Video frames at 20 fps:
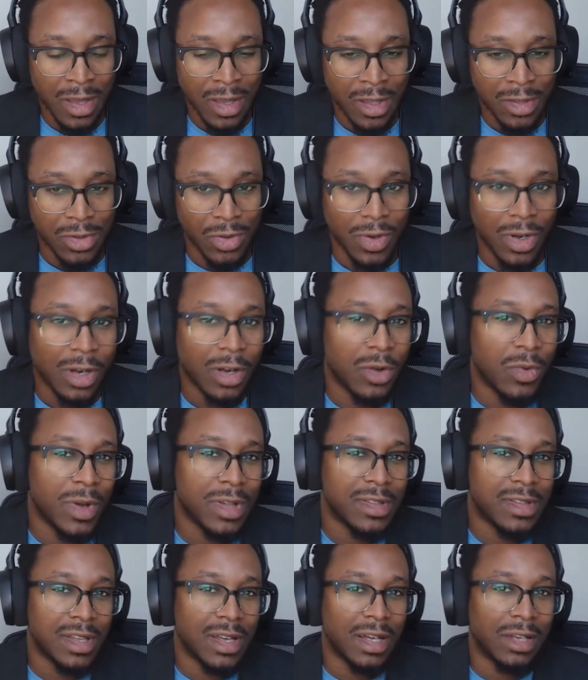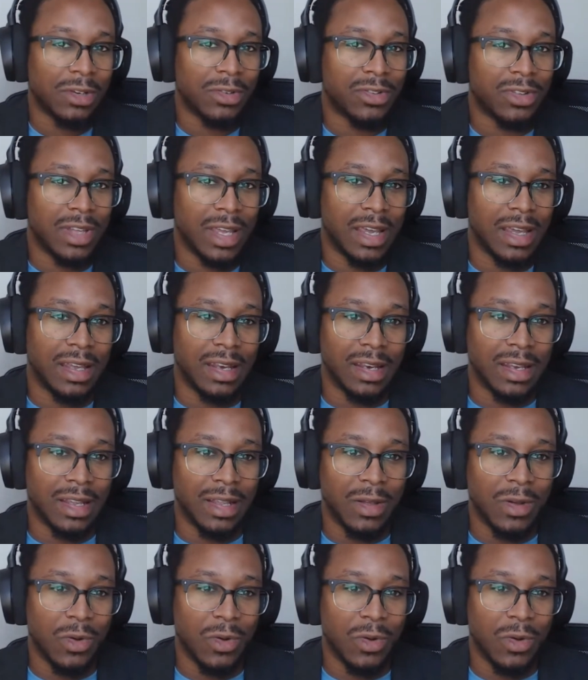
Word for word: So, in our quest to understand